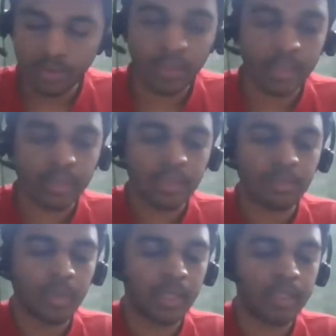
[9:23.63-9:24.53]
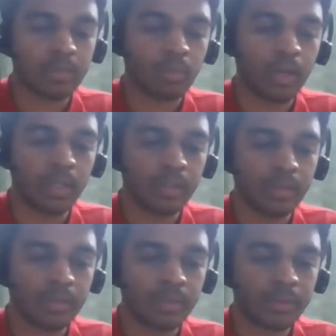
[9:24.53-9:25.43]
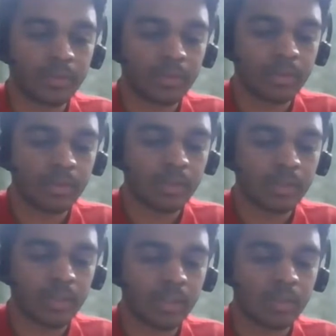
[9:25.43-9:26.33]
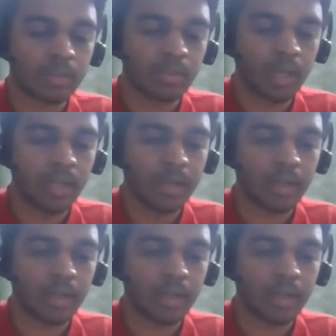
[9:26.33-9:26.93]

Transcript: Next is minus 1 into 100.